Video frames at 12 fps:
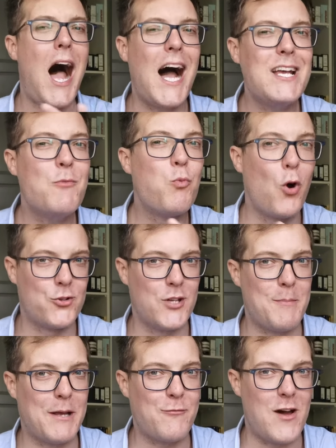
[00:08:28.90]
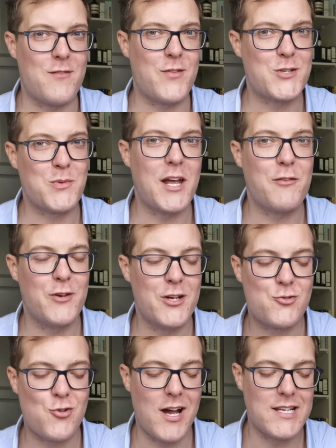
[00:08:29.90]
I wasn't a big fan of this when I
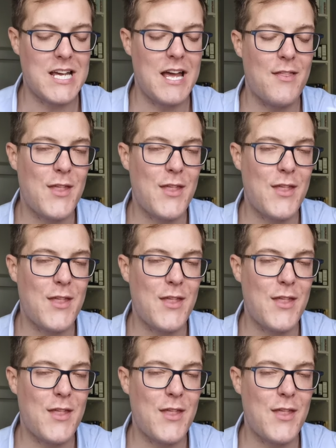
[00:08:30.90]
first tried it,